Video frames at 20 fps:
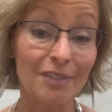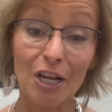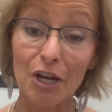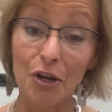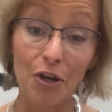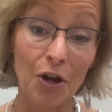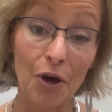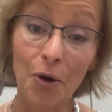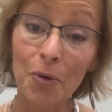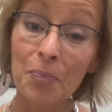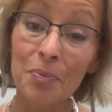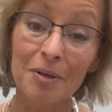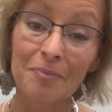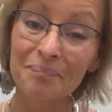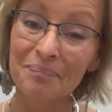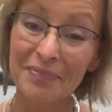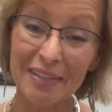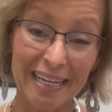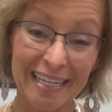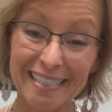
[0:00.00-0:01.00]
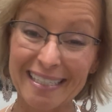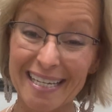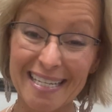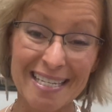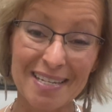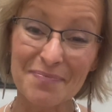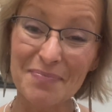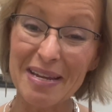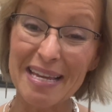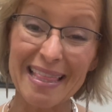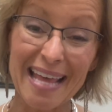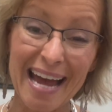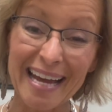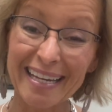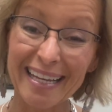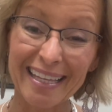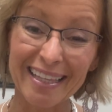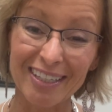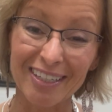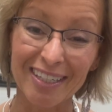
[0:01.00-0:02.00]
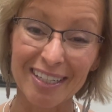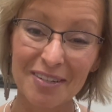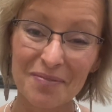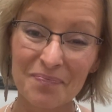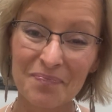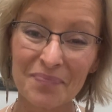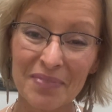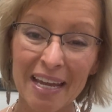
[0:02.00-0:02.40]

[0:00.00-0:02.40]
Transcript: Nope, it doesn't mean that either.